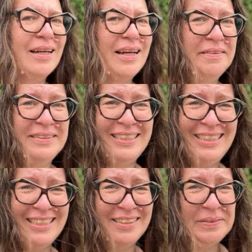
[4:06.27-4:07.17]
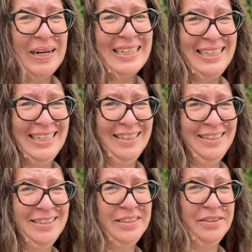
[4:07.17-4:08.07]
I was just walking down
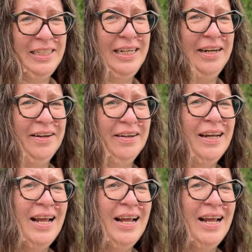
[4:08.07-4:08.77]
the street here